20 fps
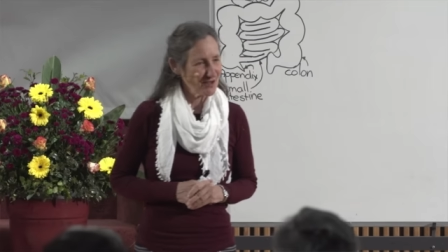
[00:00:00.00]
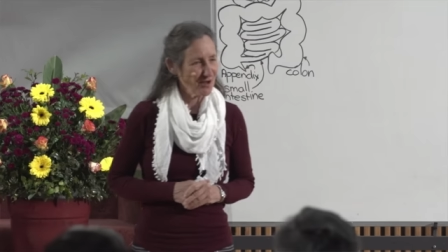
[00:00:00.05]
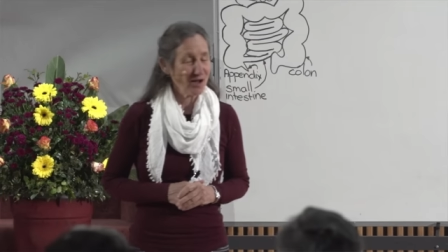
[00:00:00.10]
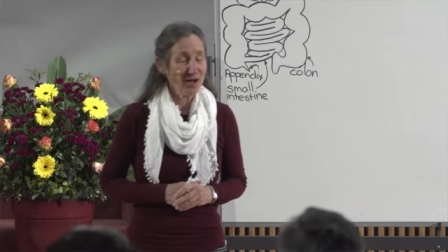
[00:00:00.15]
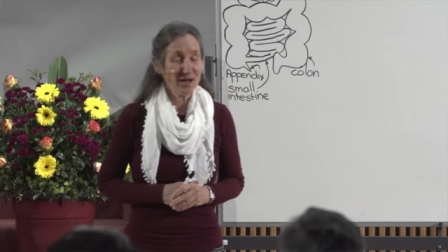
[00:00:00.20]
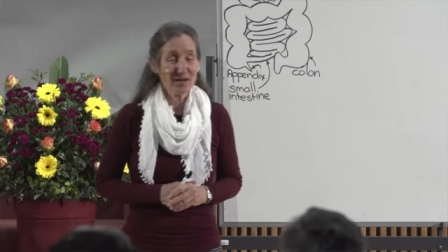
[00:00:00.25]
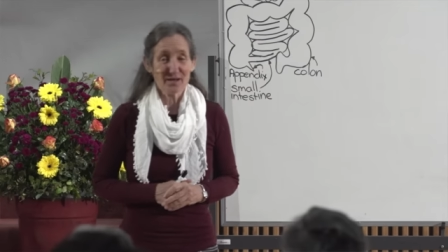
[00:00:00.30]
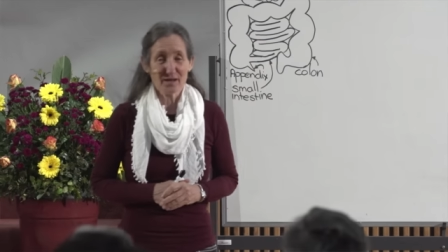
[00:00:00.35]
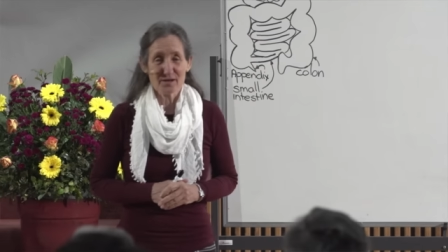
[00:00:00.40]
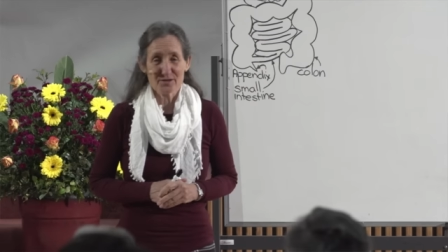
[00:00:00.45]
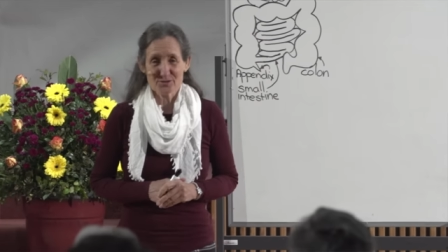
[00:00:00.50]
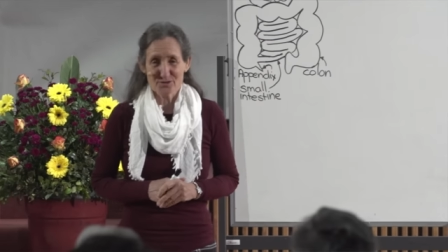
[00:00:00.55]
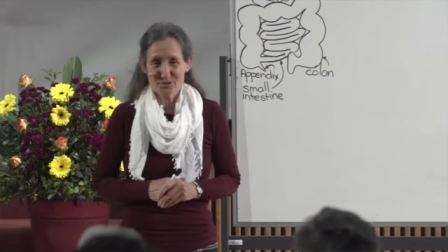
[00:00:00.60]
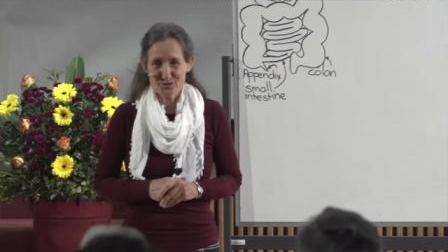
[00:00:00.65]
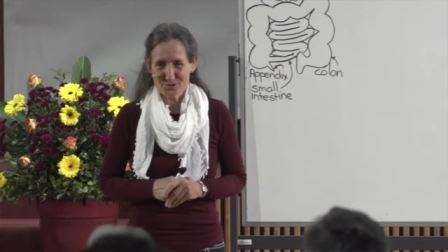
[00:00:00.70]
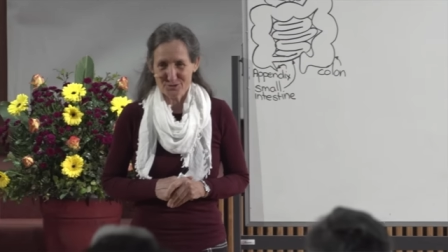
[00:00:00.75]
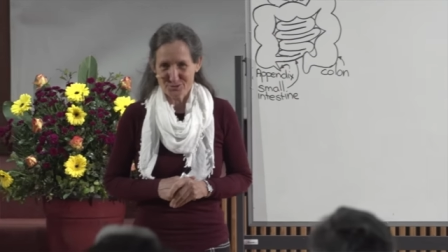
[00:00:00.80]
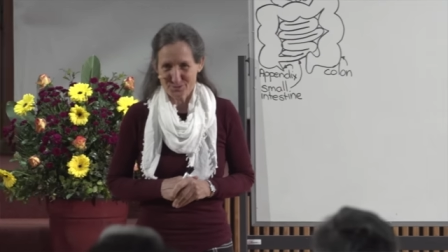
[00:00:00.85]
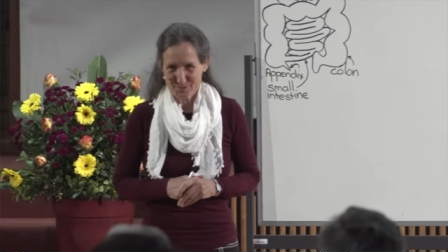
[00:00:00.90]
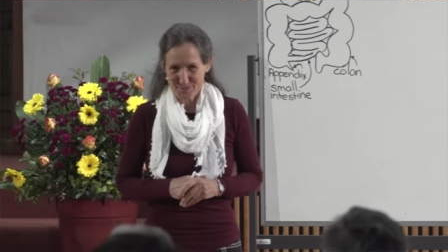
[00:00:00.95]
a hollow
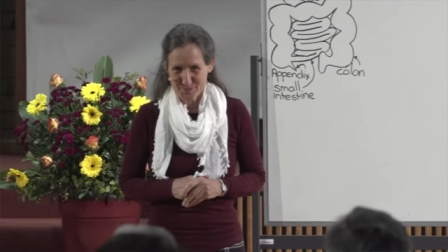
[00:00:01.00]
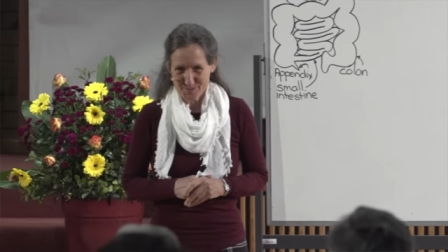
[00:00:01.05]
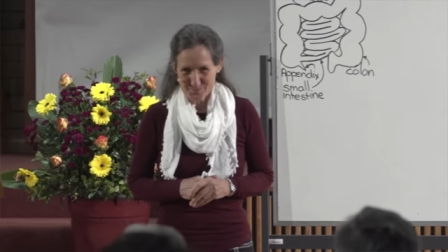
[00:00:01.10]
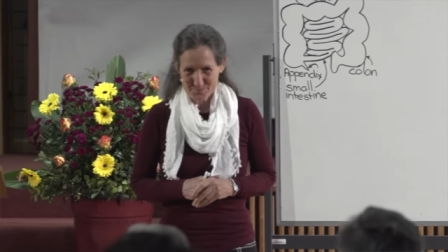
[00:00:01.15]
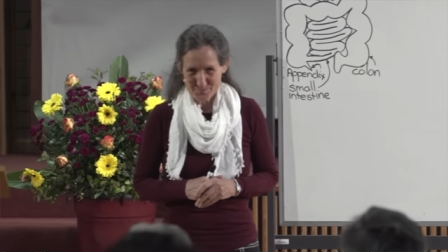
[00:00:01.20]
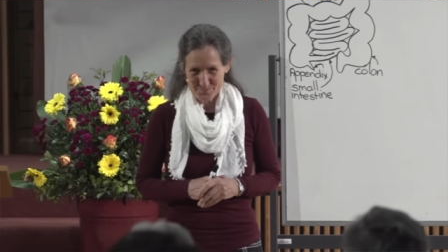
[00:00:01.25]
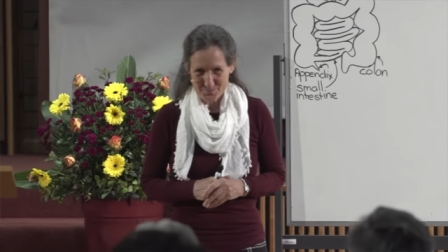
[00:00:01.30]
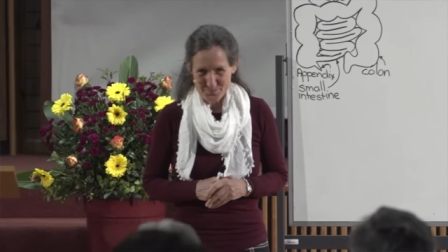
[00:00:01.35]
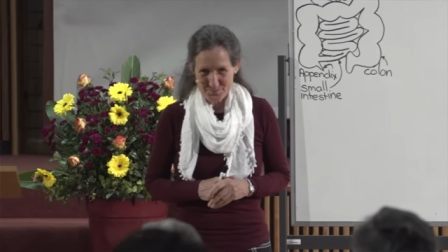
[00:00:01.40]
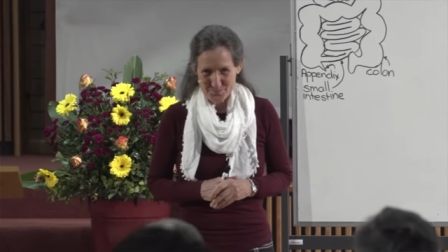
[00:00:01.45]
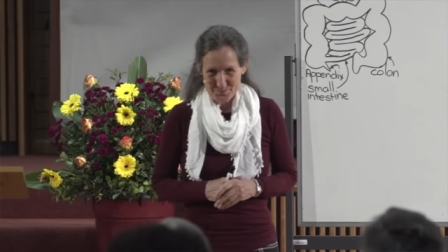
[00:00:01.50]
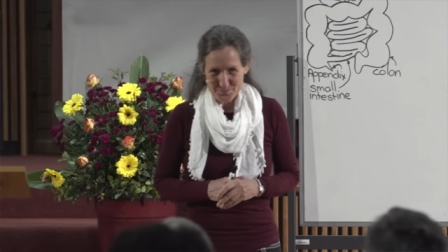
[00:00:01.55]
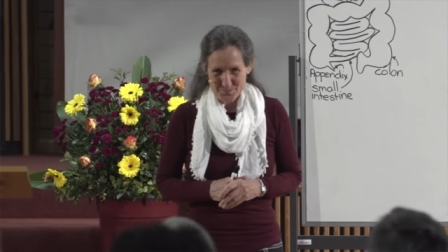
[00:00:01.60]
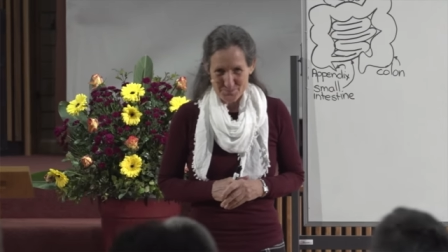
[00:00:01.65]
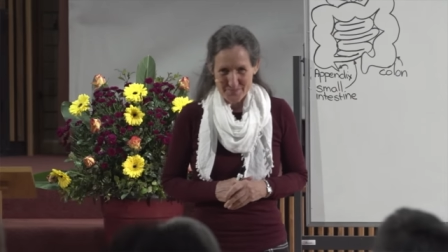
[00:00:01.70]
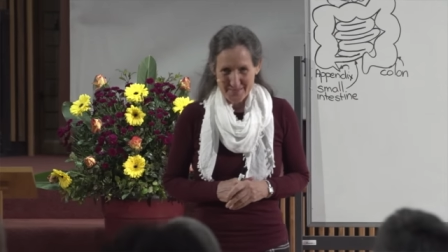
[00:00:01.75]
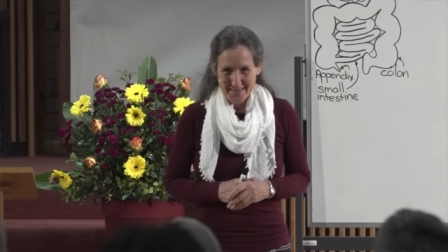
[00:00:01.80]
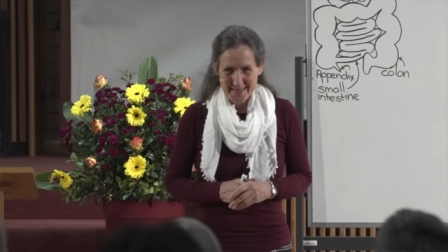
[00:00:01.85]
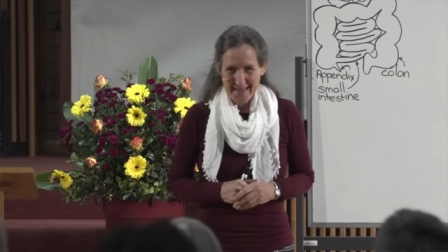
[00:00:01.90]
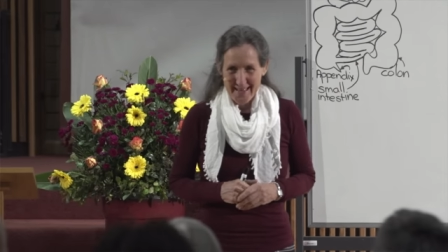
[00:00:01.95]
tube.
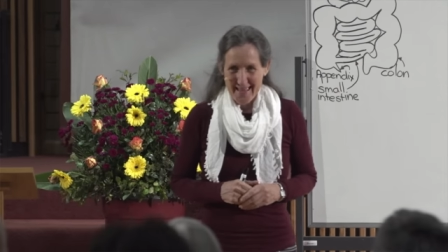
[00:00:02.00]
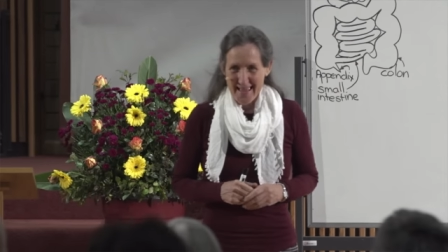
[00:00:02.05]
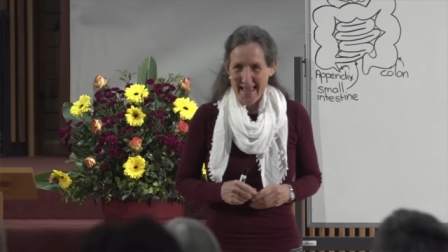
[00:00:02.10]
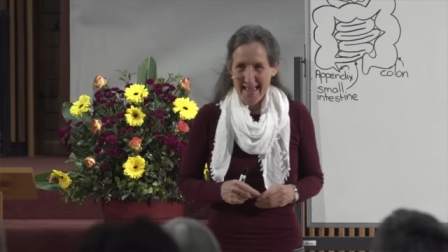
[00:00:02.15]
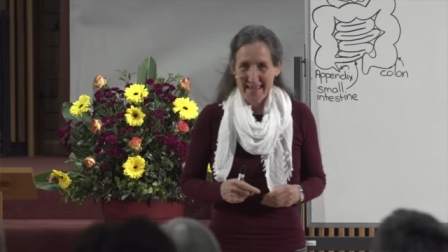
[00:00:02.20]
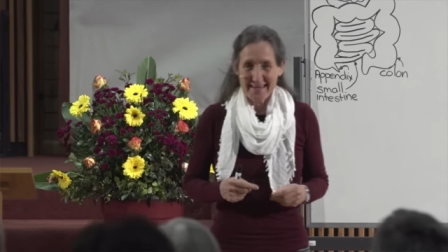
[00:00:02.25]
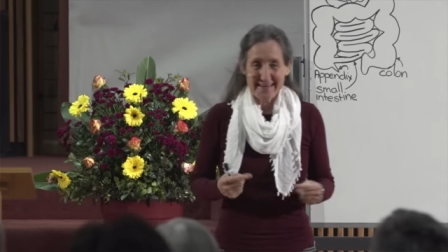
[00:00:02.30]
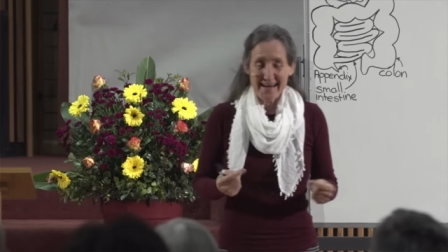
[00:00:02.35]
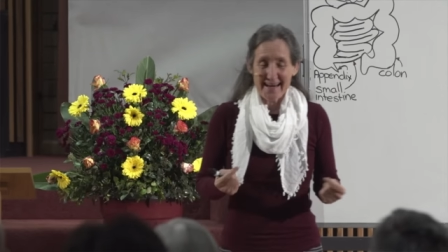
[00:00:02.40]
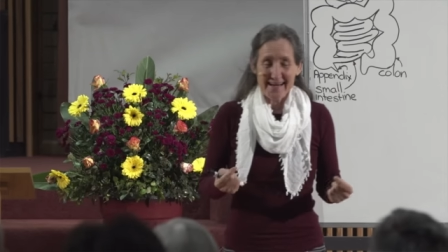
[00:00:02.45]
And